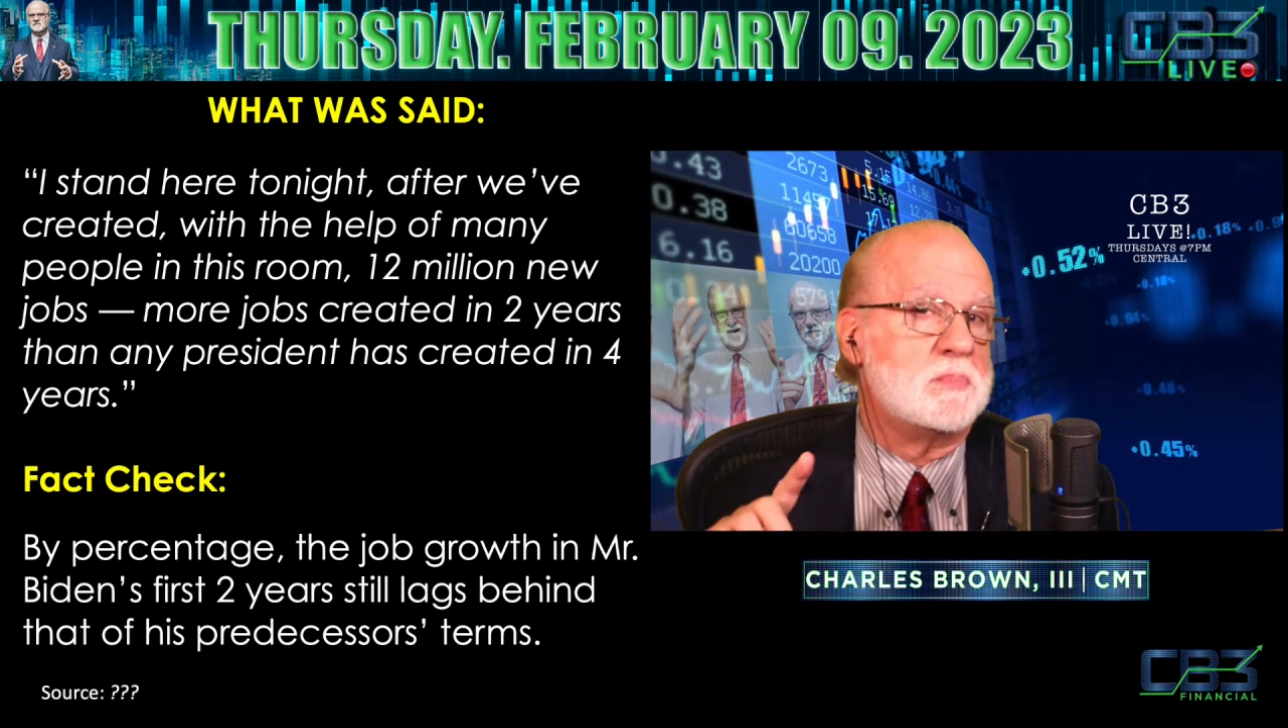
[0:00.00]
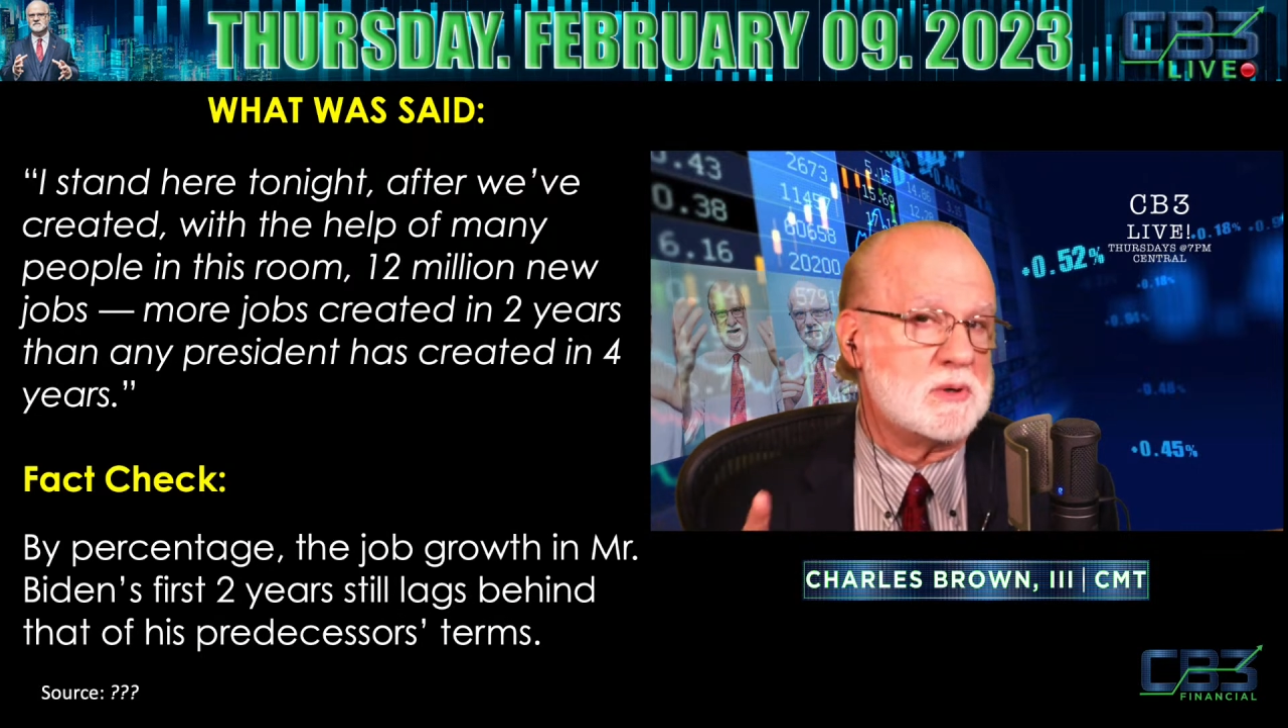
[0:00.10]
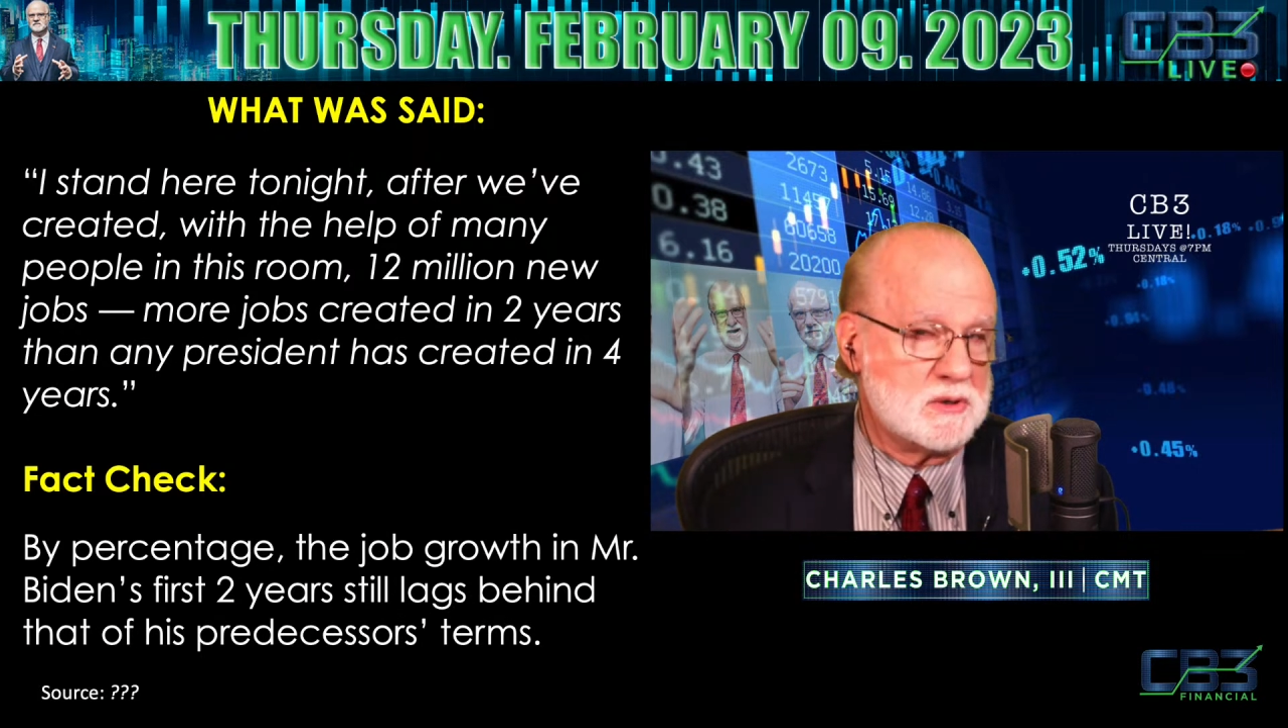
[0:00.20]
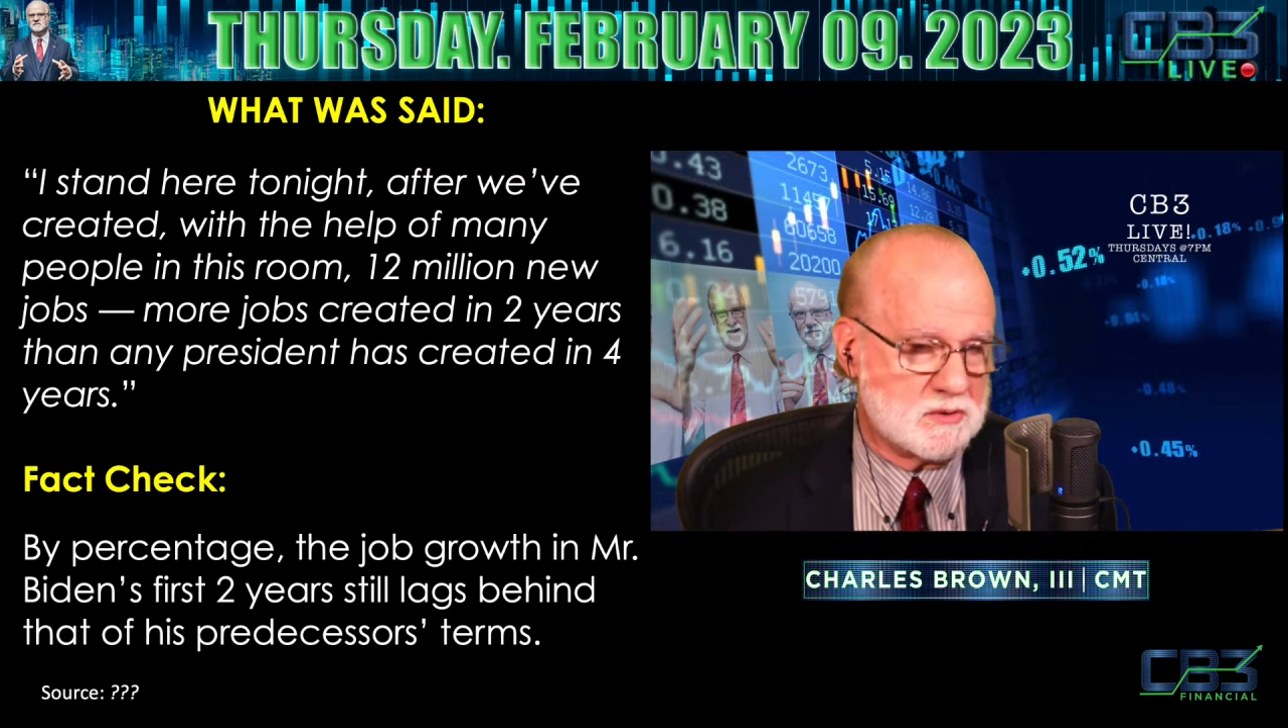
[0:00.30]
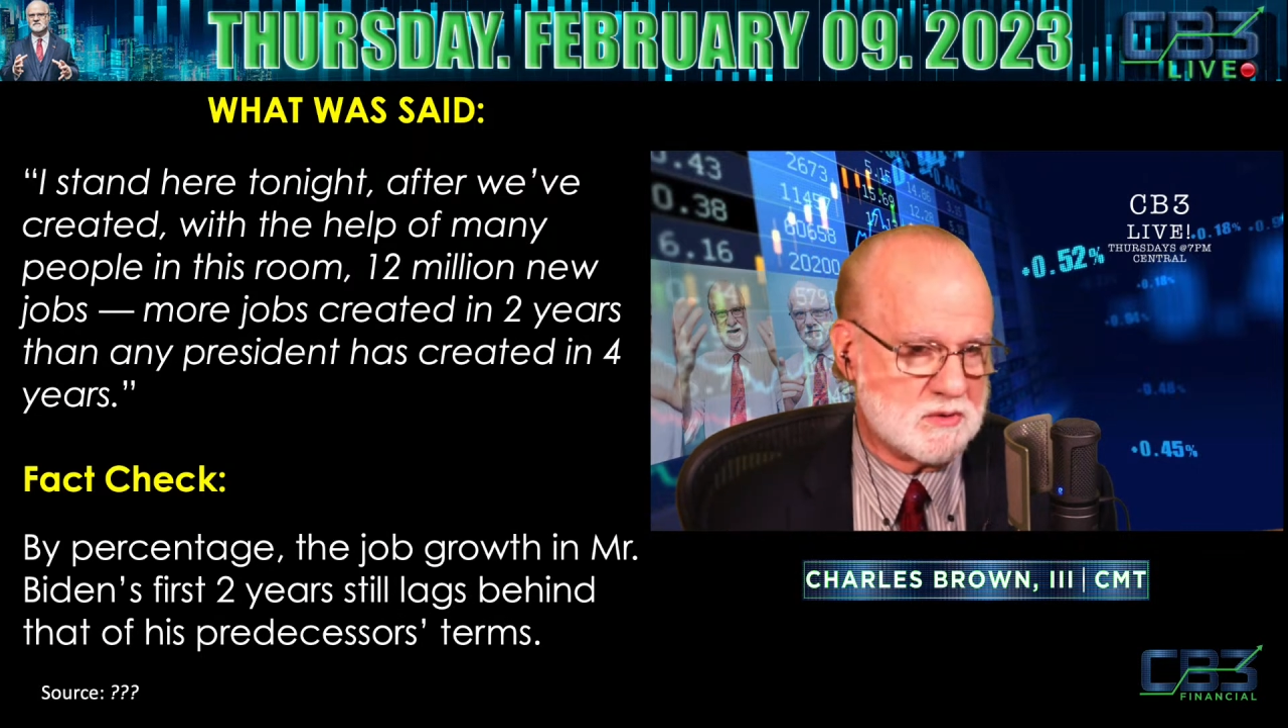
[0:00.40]

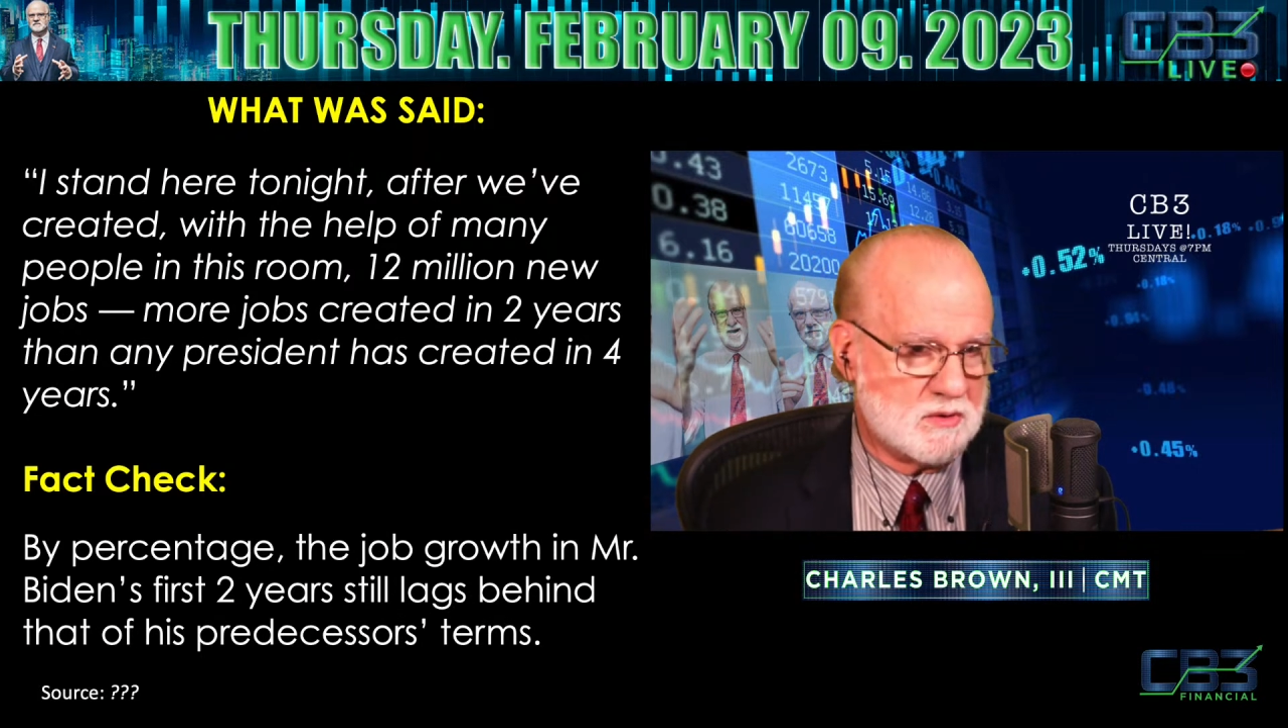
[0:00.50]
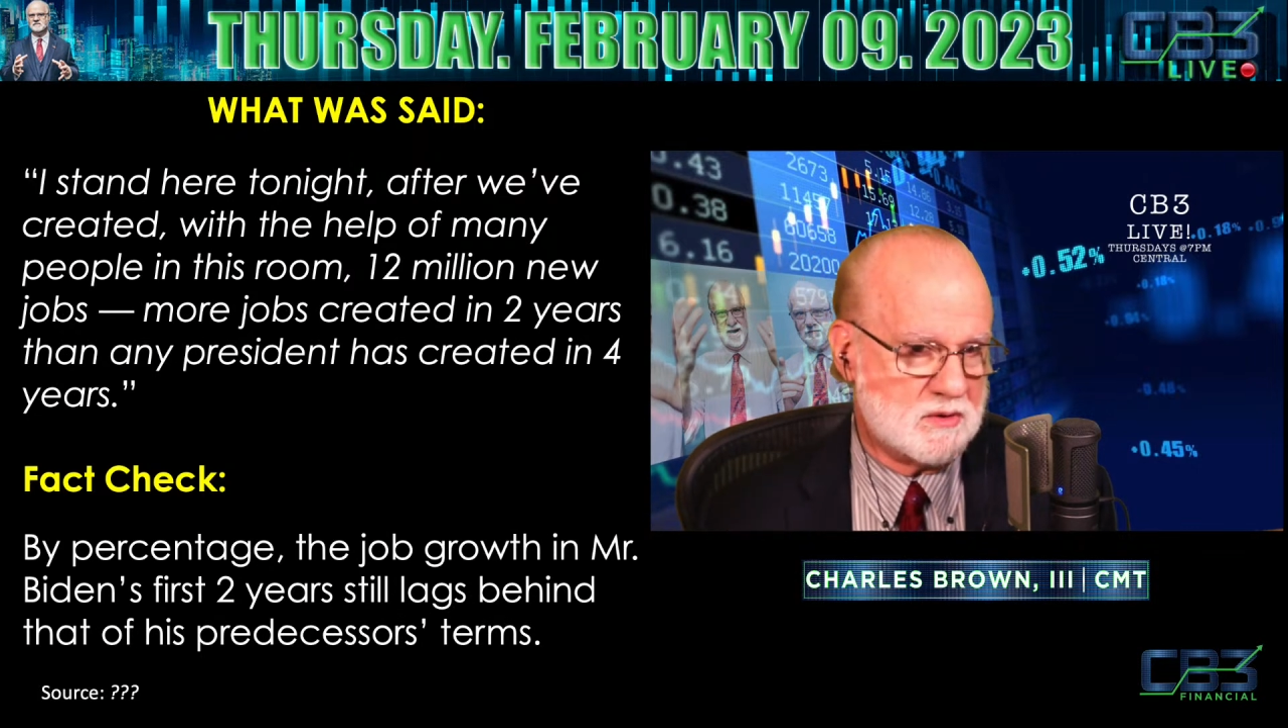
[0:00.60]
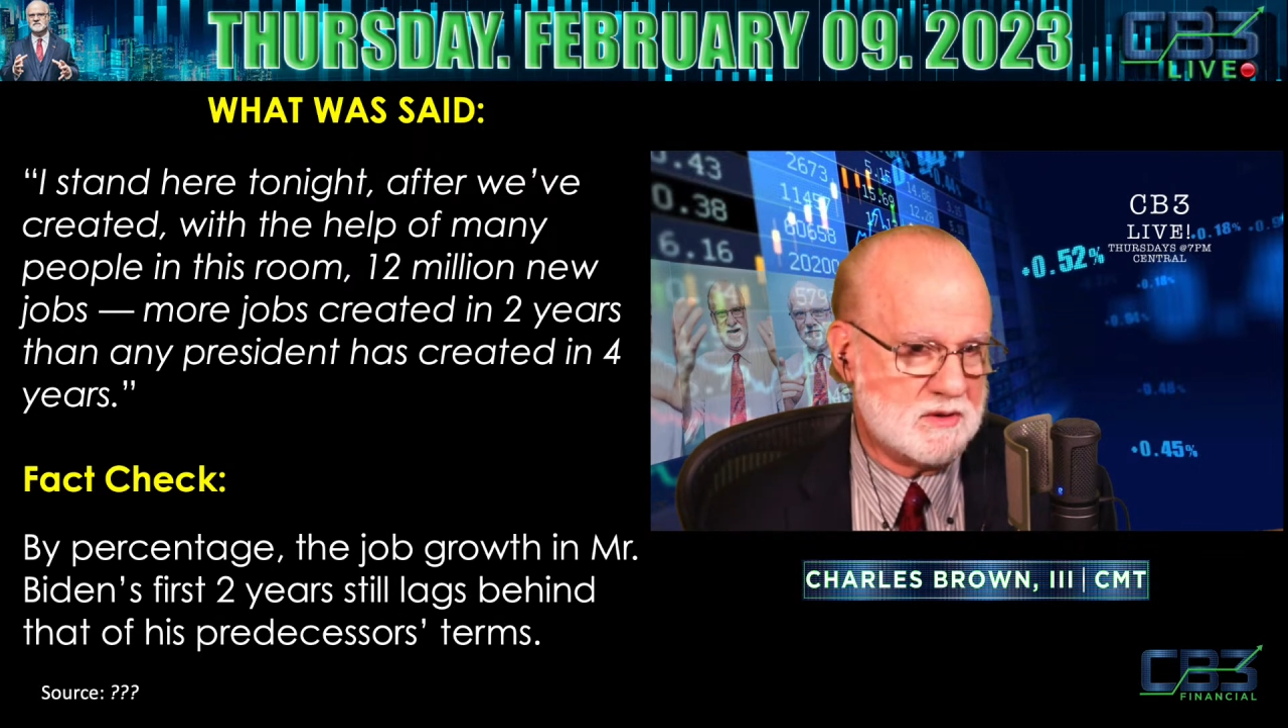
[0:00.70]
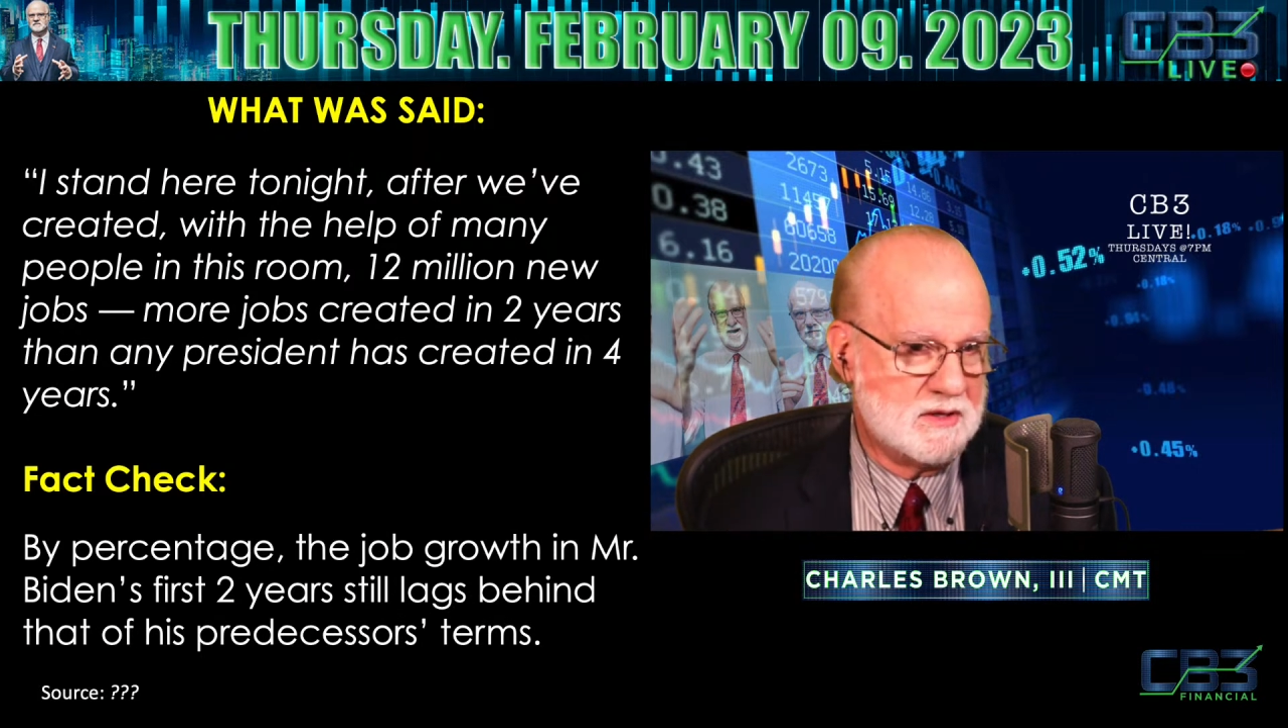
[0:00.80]
plural.